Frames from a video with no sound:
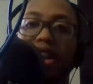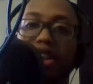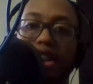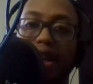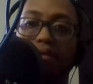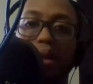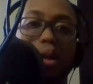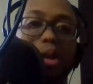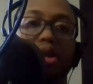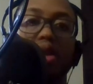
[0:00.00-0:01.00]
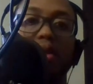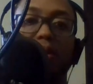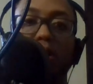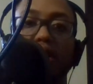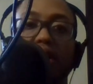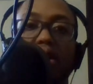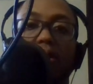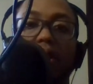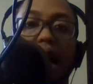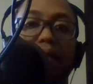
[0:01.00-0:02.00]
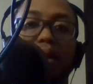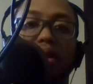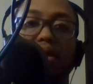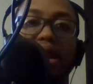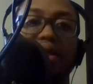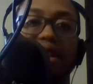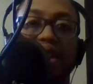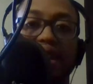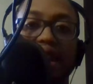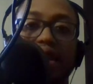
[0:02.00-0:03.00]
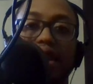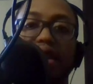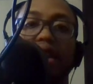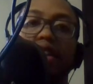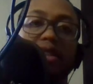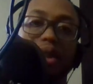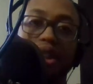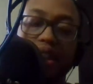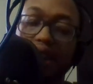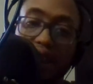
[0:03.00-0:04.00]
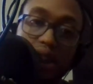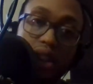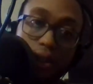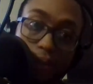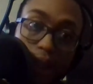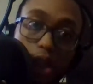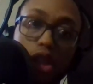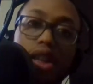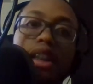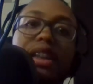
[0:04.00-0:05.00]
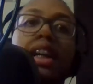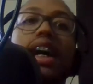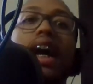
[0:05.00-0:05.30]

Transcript: They finished 34, 35, and 3 of the season. They were 6th in the division.